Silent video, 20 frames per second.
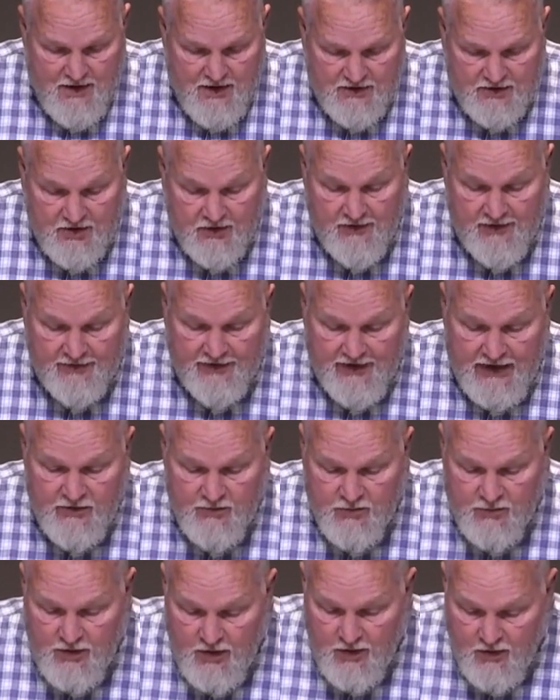So that they
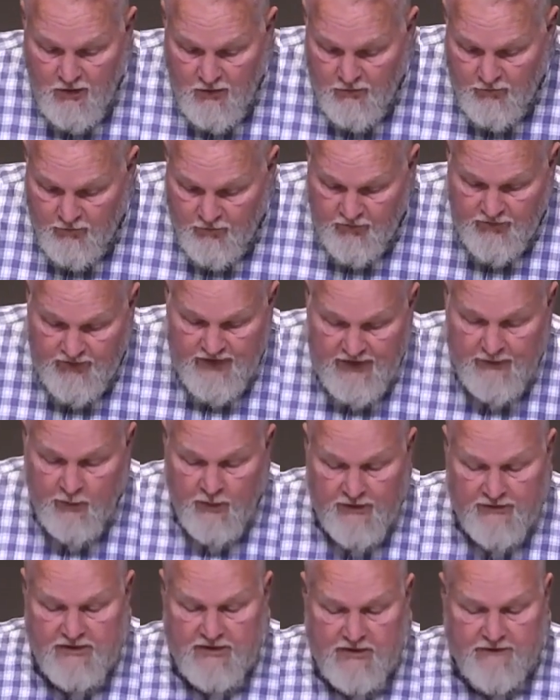drove them
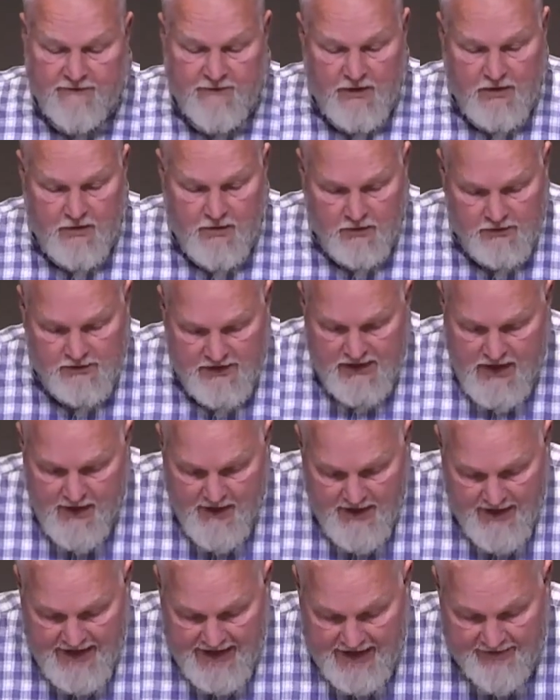with difficulty.